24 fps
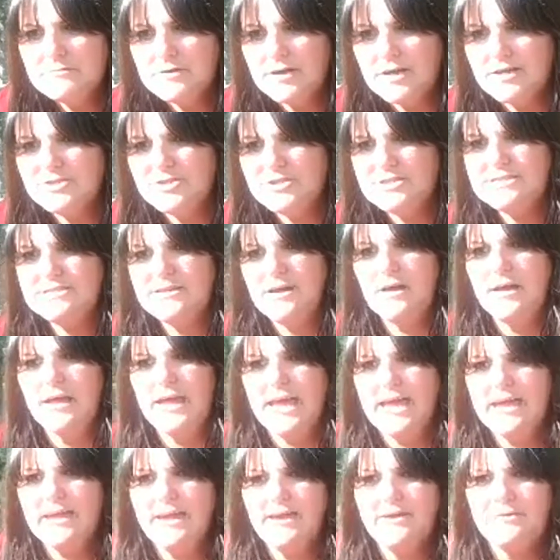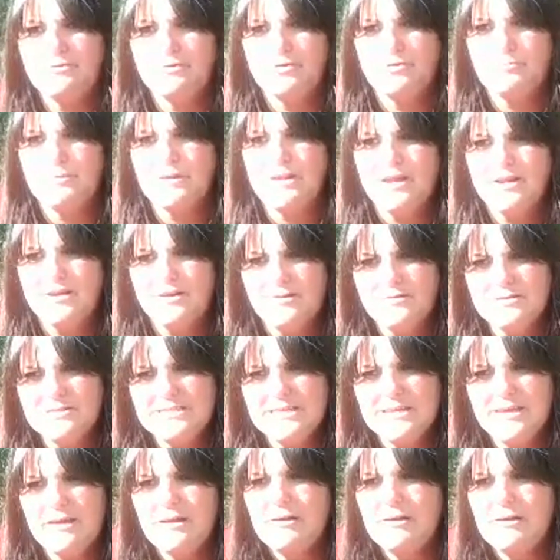I just saw, hey Heather, but I don't see.